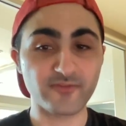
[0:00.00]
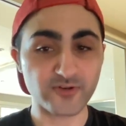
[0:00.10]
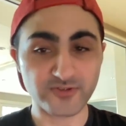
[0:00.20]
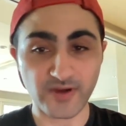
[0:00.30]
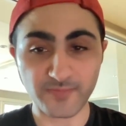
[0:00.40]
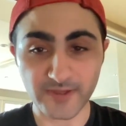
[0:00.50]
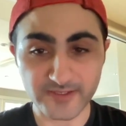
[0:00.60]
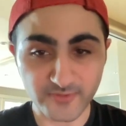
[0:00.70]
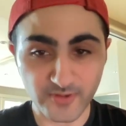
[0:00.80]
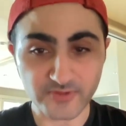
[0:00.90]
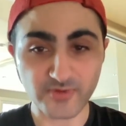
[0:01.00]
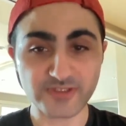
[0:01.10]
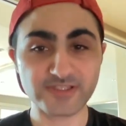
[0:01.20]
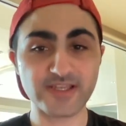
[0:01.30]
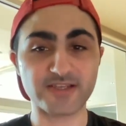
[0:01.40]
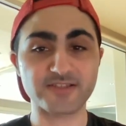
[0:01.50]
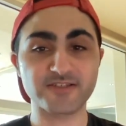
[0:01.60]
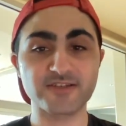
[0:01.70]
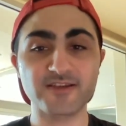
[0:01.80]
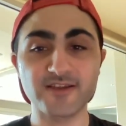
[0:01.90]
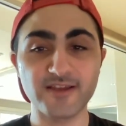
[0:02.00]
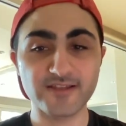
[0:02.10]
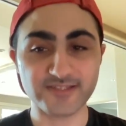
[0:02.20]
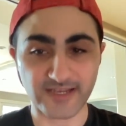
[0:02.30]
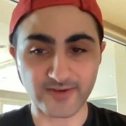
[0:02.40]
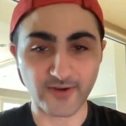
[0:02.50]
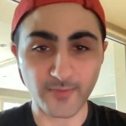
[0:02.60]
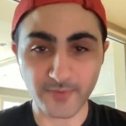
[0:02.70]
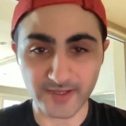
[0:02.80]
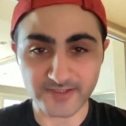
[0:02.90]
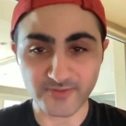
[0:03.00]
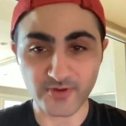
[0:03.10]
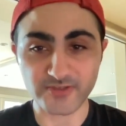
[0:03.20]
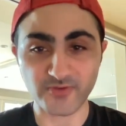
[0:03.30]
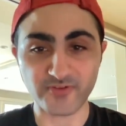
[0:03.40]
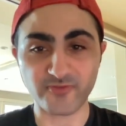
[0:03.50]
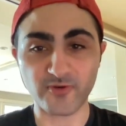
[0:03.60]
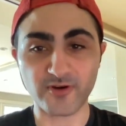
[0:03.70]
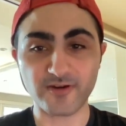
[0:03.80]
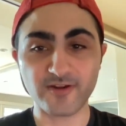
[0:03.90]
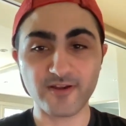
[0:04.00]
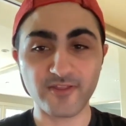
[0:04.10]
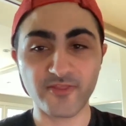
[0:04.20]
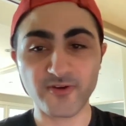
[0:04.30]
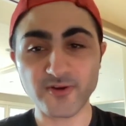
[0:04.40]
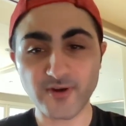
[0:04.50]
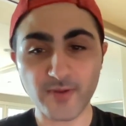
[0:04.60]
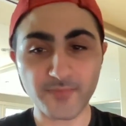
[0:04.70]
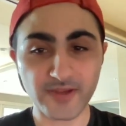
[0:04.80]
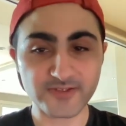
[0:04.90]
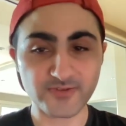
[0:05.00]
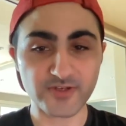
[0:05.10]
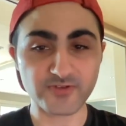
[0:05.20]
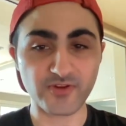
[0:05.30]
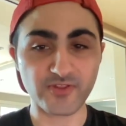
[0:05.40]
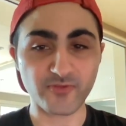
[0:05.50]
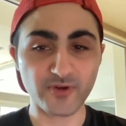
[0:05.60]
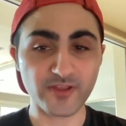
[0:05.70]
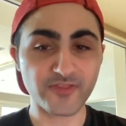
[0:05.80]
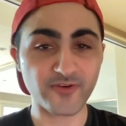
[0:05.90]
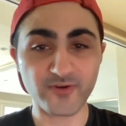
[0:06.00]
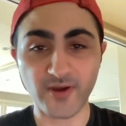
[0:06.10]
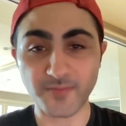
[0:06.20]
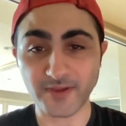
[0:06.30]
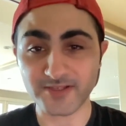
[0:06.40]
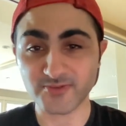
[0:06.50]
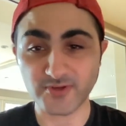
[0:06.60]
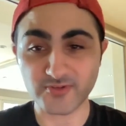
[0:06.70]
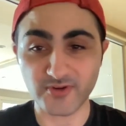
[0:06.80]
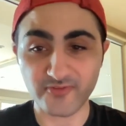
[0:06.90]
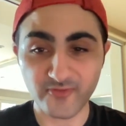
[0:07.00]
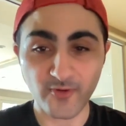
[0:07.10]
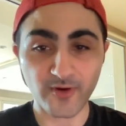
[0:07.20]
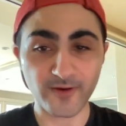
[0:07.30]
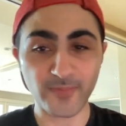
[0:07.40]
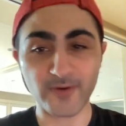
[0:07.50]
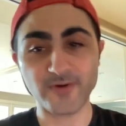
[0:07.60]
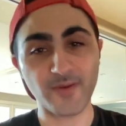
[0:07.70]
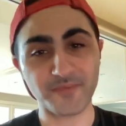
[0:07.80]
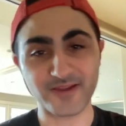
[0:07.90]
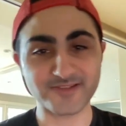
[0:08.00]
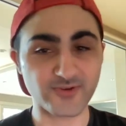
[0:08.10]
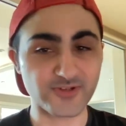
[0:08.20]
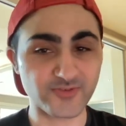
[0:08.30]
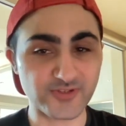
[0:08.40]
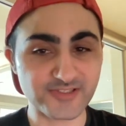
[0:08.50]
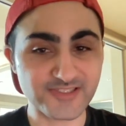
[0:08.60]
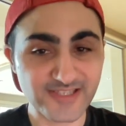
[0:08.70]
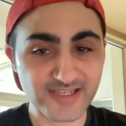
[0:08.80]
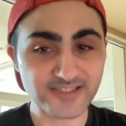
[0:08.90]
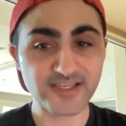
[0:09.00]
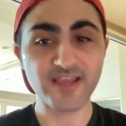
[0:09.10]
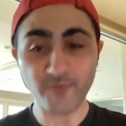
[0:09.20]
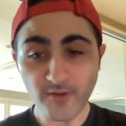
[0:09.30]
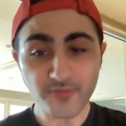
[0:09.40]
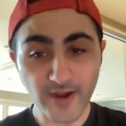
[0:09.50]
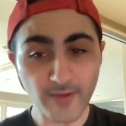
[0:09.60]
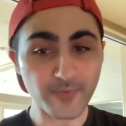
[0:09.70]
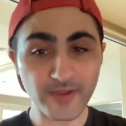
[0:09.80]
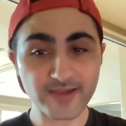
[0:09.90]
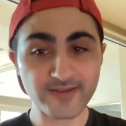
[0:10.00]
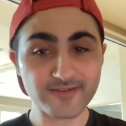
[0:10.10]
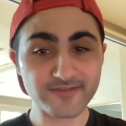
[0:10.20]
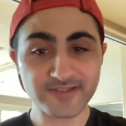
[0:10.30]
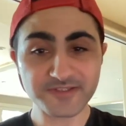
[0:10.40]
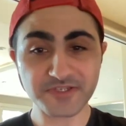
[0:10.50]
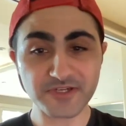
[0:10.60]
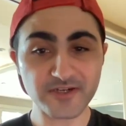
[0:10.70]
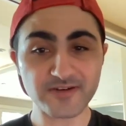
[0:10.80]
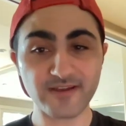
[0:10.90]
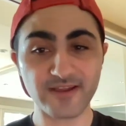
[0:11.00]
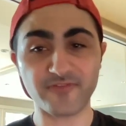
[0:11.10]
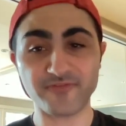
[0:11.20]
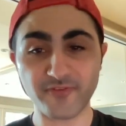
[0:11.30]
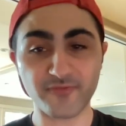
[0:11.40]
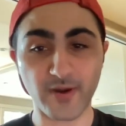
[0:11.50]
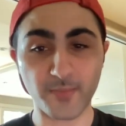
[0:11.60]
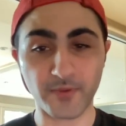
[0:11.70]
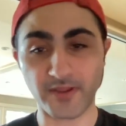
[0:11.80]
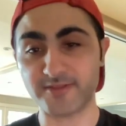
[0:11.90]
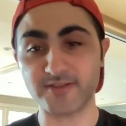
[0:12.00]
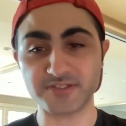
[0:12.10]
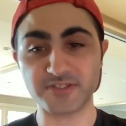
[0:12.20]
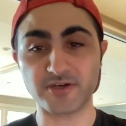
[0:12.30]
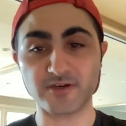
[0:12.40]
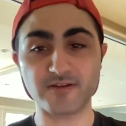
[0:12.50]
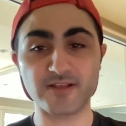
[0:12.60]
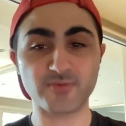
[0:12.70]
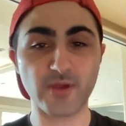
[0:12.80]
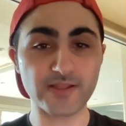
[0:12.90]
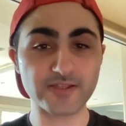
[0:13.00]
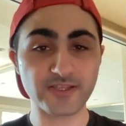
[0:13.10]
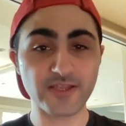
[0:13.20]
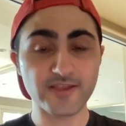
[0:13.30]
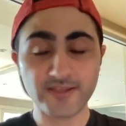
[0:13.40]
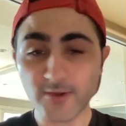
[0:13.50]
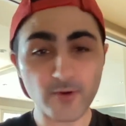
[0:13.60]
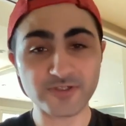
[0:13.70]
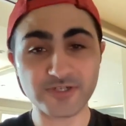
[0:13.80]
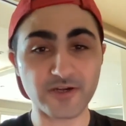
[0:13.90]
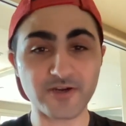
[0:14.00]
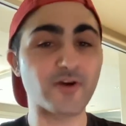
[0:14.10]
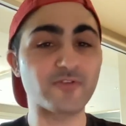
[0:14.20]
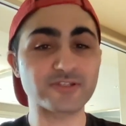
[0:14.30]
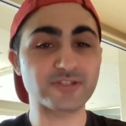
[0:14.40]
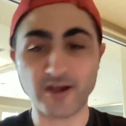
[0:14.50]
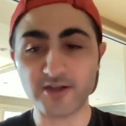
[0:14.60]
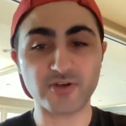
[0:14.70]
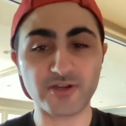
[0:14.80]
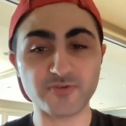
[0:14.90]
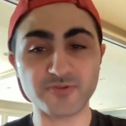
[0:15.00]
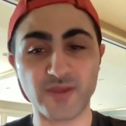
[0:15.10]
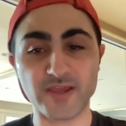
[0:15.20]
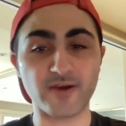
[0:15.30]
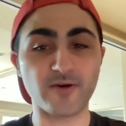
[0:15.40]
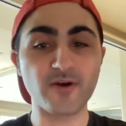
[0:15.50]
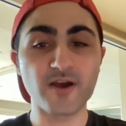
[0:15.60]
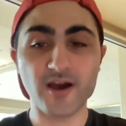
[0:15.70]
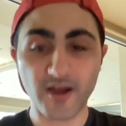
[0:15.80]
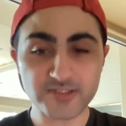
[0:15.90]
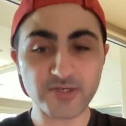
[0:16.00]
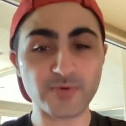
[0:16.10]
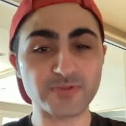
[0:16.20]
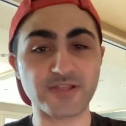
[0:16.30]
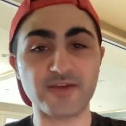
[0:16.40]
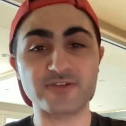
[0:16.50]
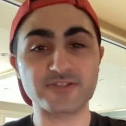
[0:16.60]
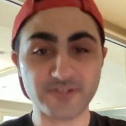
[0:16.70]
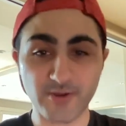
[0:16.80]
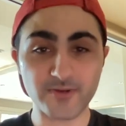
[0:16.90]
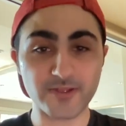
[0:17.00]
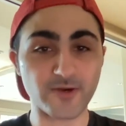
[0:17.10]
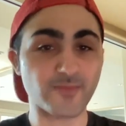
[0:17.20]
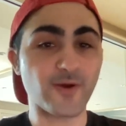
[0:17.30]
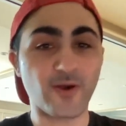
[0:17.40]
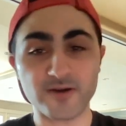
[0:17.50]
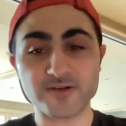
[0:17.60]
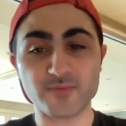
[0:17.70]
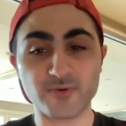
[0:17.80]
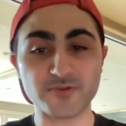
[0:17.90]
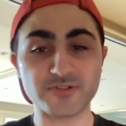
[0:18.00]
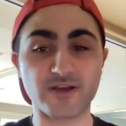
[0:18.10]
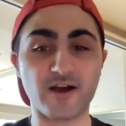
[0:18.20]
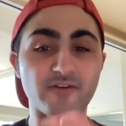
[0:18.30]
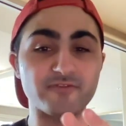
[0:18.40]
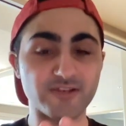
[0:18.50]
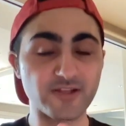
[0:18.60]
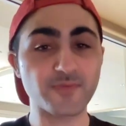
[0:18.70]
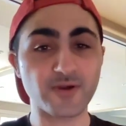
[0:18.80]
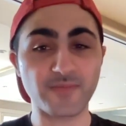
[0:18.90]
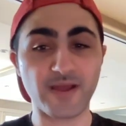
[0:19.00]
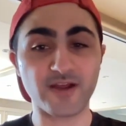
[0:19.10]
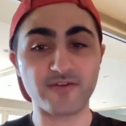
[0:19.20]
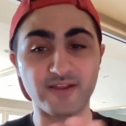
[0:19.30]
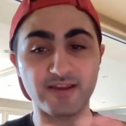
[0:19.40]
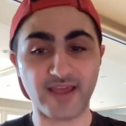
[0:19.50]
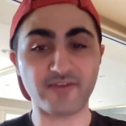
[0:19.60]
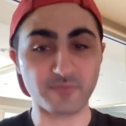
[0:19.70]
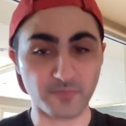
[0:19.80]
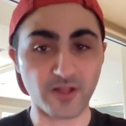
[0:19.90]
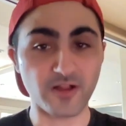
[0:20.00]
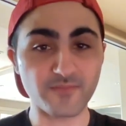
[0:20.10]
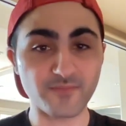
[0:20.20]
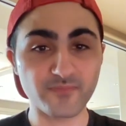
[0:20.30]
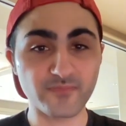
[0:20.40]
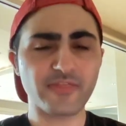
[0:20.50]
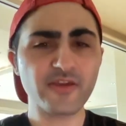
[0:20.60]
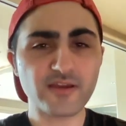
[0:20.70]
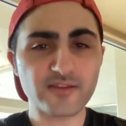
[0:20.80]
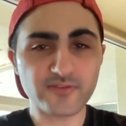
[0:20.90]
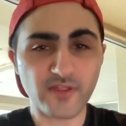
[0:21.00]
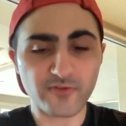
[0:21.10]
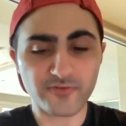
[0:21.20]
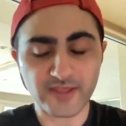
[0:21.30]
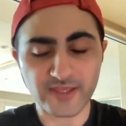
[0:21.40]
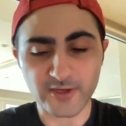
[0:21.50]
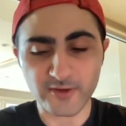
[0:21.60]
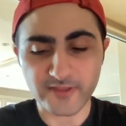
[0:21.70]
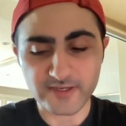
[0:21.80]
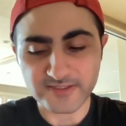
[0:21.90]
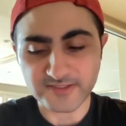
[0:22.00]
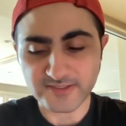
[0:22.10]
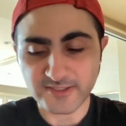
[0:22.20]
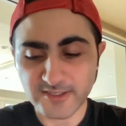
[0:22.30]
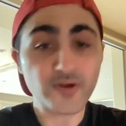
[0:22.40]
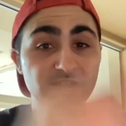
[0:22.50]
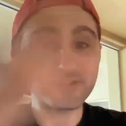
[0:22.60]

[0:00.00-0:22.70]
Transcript: first-round pick in 2026, second-round pick in 2024, third-round pick in 2023, third-round pick in 2024, third-round pick in 2026, fourth-round pick this year, and a fifth-round pick this year, as well as Igor Sharangovich, Andrei Kuzmenko, Hunter Brustevich, Yoni Yermo, Artem Grushnikov, Daniil Mirmanov, and Kevin Ball. I think another thing here that is pretty